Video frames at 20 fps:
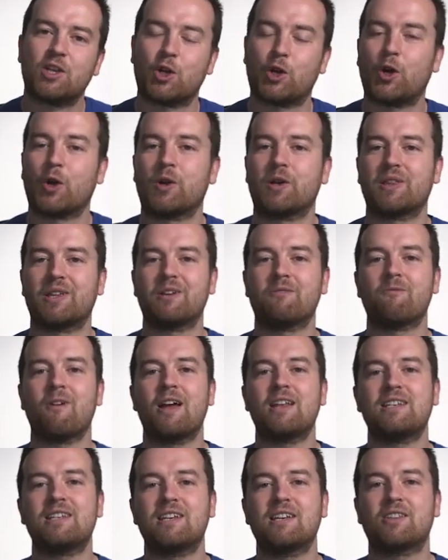they're currently
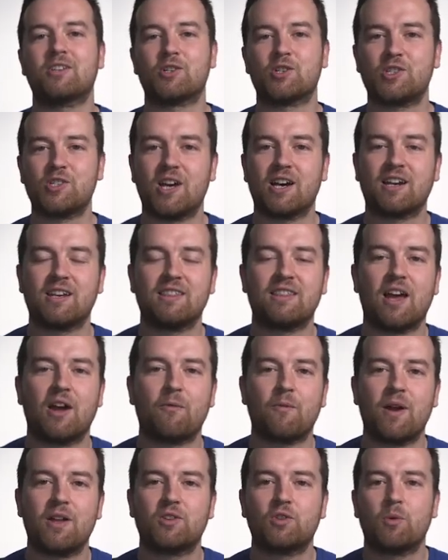renting, they're stuck in
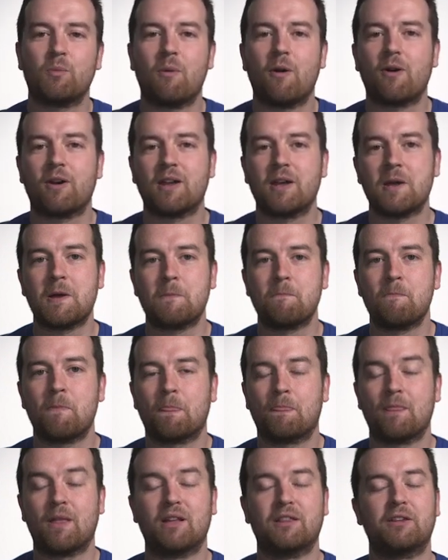that rental market,
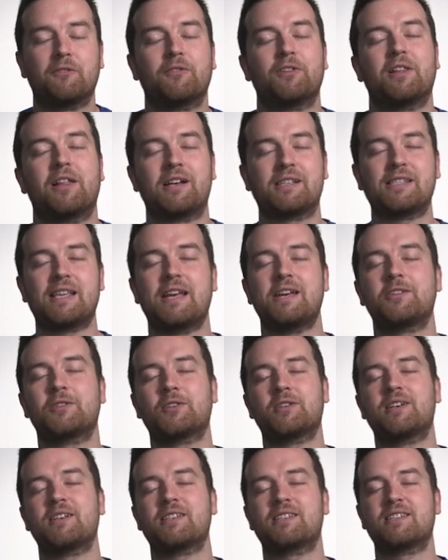they live in Los
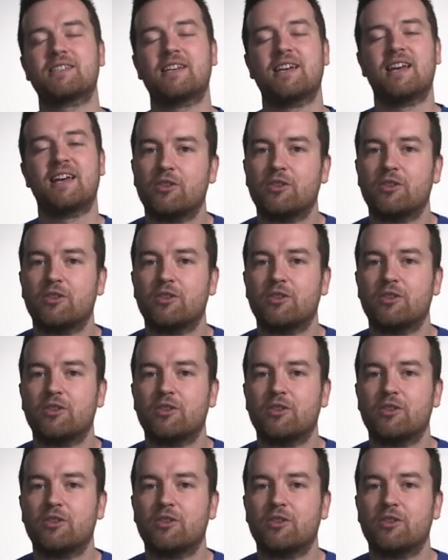Angeles.